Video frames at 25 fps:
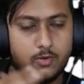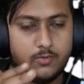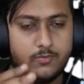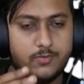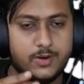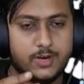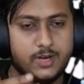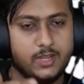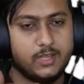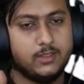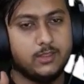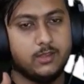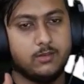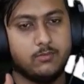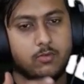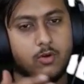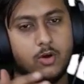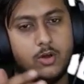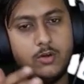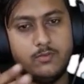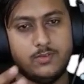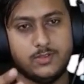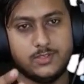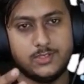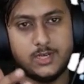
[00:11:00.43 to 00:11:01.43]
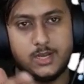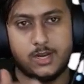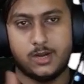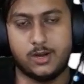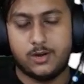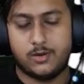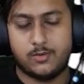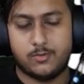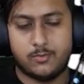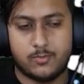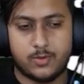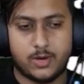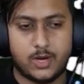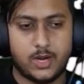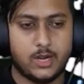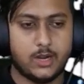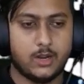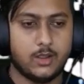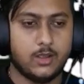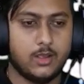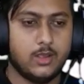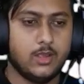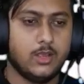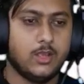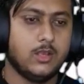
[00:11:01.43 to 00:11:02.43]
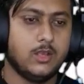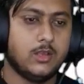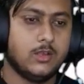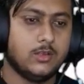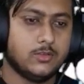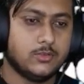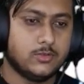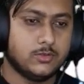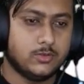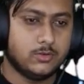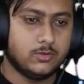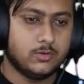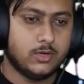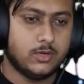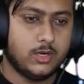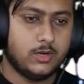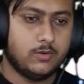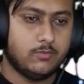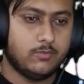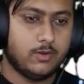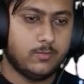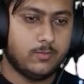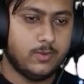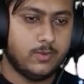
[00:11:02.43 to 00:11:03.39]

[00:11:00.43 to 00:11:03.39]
fitting the valve inside it, right? So it will be